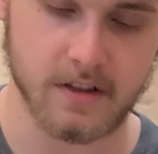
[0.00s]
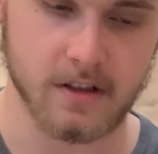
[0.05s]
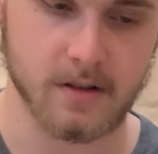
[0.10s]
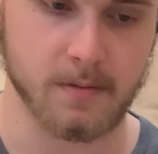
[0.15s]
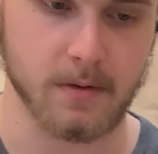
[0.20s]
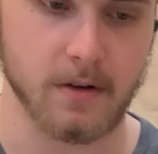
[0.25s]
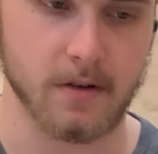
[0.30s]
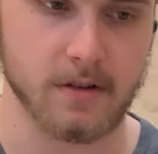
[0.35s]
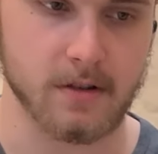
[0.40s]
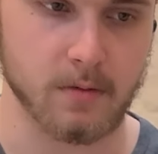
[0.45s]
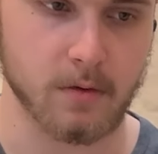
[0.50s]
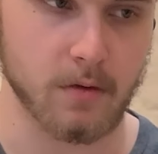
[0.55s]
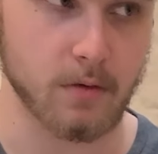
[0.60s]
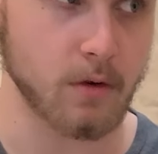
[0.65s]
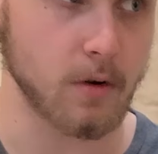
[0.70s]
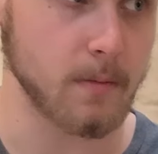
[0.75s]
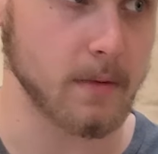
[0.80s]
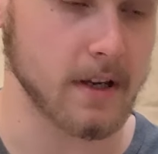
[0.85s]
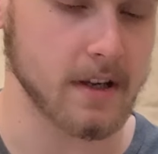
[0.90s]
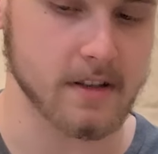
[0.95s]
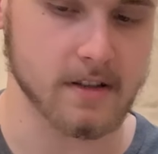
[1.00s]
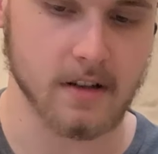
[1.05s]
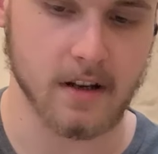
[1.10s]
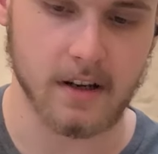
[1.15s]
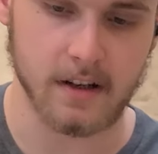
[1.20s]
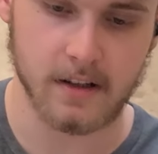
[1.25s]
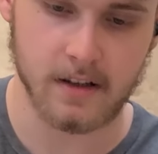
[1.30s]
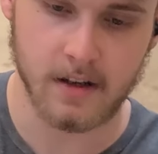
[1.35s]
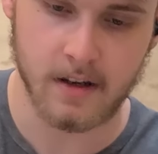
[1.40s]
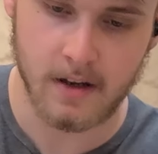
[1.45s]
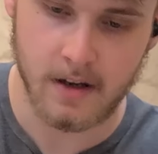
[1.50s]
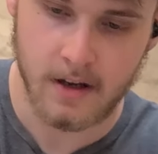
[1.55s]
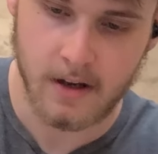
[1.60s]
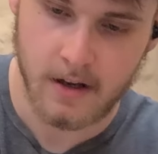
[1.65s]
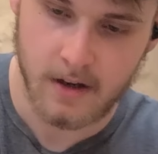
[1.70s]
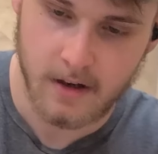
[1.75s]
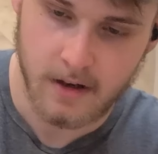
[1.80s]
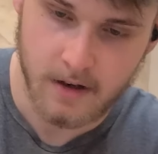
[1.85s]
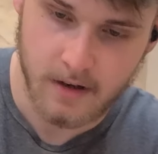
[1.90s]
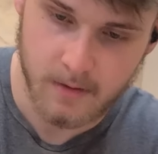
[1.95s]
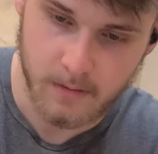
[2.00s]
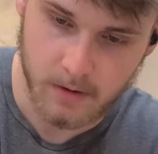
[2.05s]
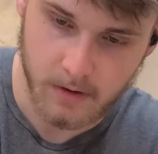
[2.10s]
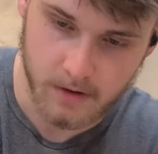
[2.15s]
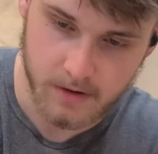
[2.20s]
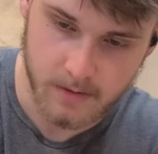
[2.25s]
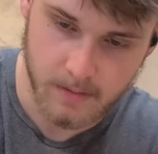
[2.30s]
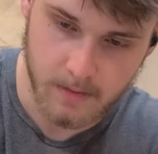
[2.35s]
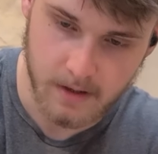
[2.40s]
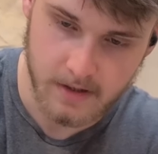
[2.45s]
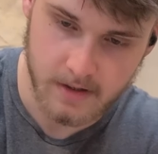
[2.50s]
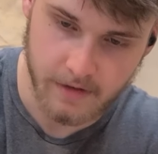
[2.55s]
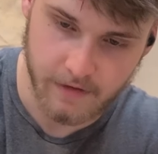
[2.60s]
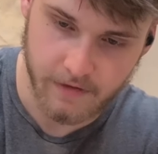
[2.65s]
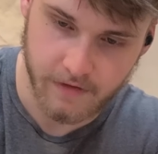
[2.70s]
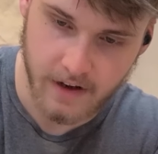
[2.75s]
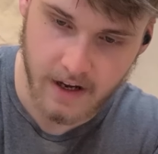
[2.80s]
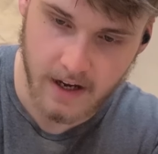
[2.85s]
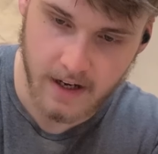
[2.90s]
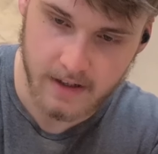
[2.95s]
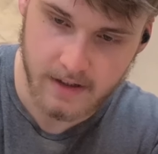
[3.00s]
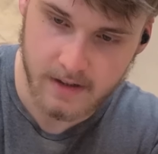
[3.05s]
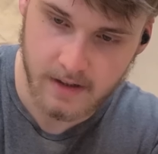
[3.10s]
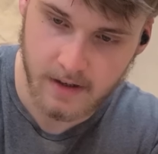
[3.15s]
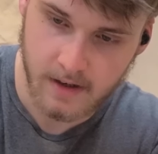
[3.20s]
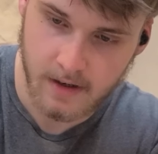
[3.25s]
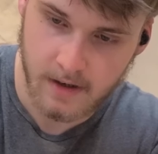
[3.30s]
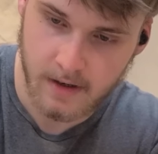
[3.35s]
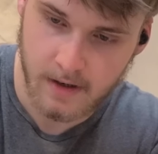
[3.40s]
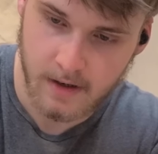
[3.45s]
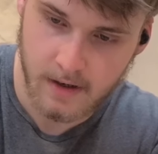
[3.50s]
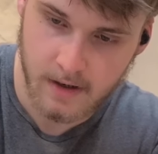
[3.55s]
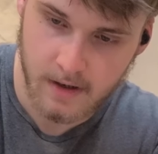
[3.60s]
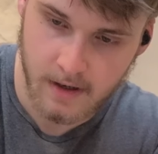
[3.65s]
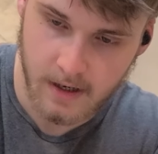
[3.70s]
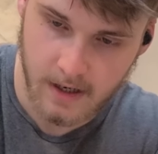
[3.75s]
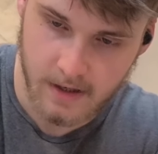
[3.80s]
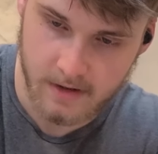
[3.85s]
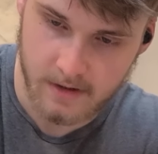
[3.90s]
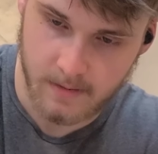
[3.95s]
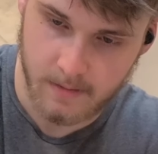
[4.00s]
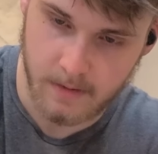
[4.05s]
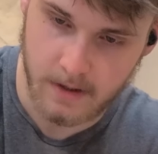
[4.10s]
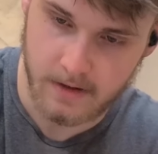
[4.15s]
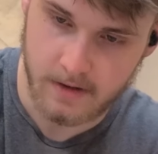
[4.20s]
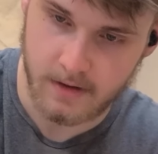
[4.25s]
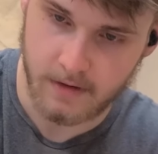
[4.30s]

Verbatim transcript: experience of what raw meat is like. I've got some bits of fat and some bits